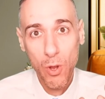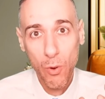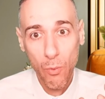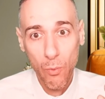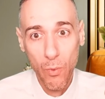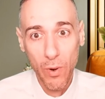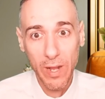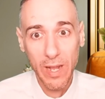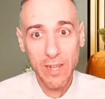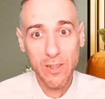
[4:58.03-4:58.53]

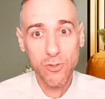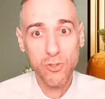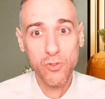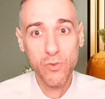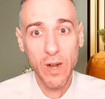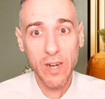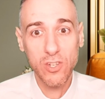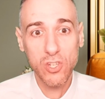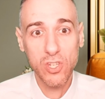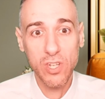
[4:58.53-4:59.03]
We want to get those
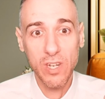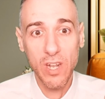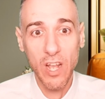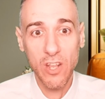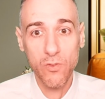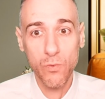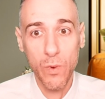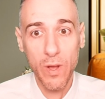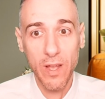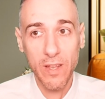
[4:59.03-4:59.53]
strategies in,
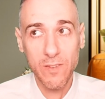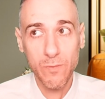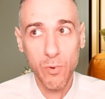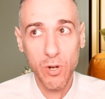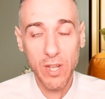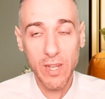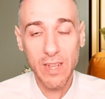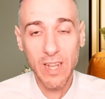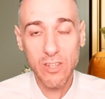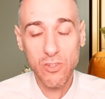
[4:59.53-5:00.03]
as well as
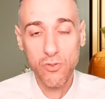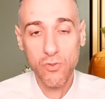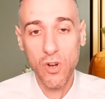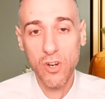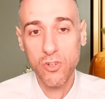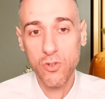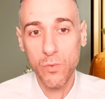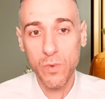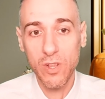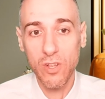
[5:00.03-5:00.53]
putting in that
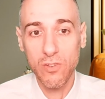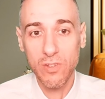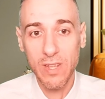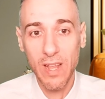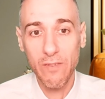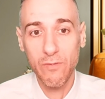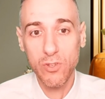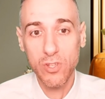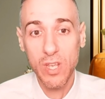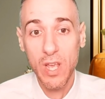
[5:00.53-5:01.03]
structure with those
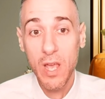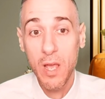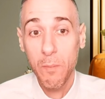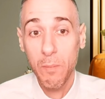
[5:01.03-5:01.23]
levels.